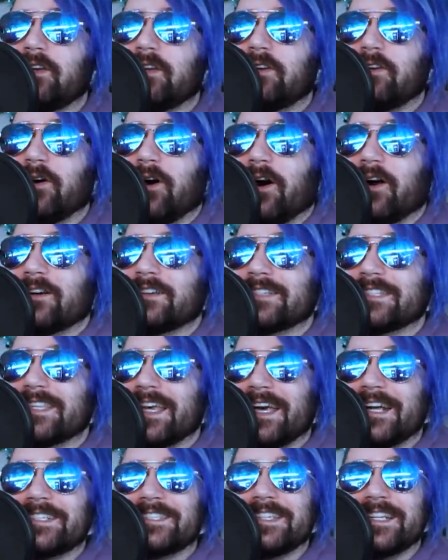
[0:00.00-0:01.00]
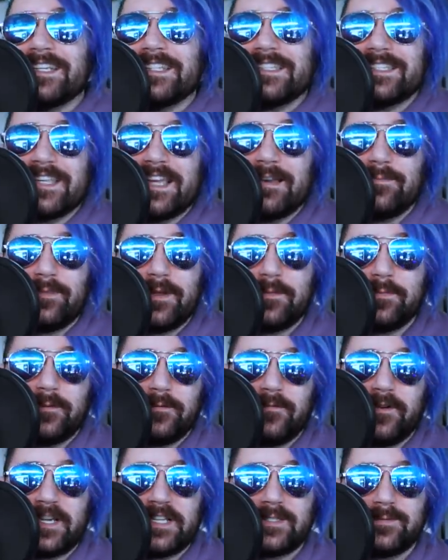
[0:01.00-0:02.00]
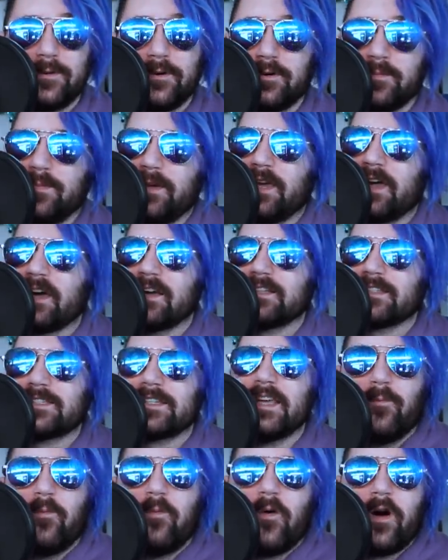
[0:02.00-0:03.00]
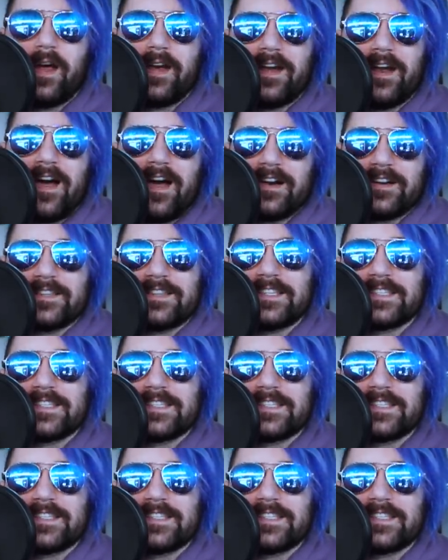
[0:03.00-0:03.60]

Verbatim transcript: into r slash insane people Facebook, because why not?